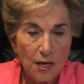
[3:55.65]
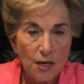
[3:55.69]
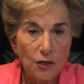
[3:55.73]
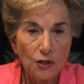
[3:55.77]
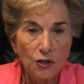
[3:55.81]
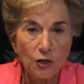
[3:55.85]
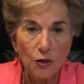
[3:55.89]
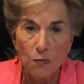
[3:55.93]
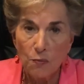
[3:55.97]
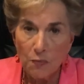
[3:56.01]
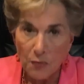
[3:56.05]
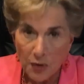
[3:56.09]

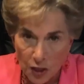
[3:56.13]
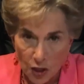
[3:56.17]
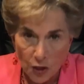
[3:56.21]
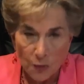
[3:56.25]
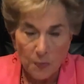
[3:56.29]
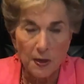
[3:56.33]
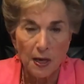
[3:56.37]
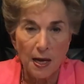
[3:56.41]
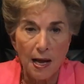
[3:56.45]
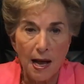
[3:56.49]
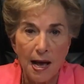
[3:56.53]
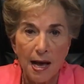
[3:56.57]
So Mitch
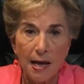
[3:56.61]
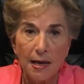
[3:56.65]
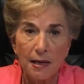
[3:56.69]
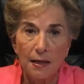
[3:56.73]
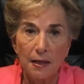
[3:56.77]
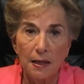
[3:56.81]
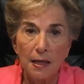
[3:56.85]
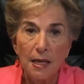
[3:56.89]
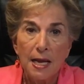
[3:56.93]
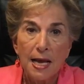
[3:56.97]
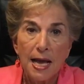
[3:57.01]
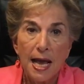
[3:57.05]

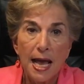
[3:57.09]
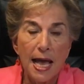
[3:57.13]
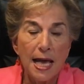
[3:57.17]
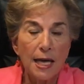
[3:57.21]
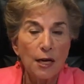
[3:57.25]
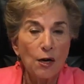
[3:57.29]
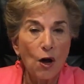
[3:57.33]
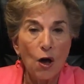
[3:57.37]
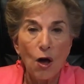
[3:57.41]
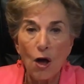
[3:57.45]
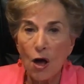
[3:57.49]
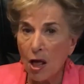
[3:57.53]
McConnell
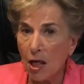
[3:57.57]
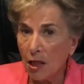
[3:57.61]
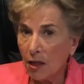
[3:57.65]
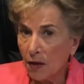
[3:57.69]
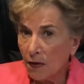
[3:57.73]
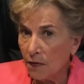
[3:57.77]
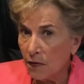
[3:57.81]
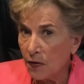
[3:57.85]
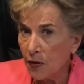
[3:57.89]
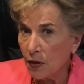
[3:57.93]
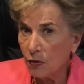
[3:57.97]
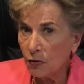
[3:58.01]
and all
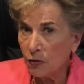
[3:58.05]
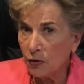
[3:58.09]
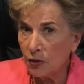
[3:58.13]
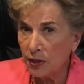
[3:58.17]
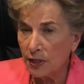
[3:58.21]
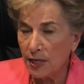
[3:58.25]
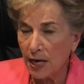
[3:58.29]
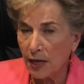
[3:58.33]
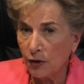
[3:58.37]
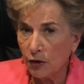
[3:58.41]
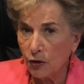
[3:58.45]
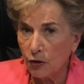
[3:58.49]
of those
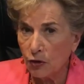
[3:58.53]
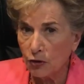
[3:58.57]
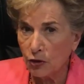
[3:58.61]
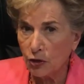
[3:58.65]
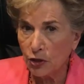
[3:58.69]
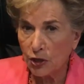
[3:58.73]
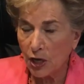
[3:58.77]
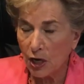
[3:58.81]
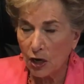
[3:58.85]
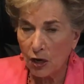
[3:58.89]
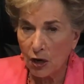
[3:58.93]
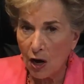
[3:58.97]

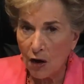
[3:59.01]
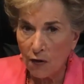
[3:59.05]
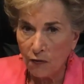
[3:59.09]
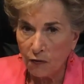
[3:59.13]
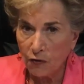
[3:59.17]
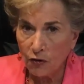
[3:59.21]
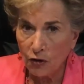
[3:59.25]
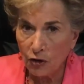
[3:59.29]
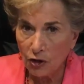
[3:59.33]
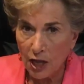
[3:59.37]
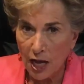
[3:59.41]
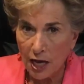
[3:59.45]
senators that are up
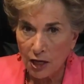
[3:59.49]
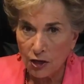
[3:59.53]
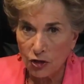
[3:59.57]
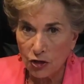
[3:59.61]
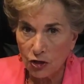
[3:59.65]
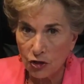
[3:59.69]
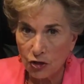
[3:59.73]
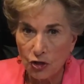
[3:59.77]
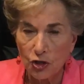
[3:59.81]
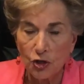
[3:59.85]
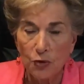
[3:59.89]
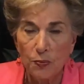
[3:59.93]
for
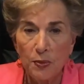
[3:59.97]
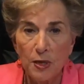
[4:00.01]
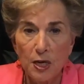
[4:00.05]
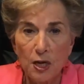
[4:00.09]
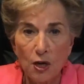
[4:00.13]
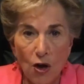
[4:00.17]
election should be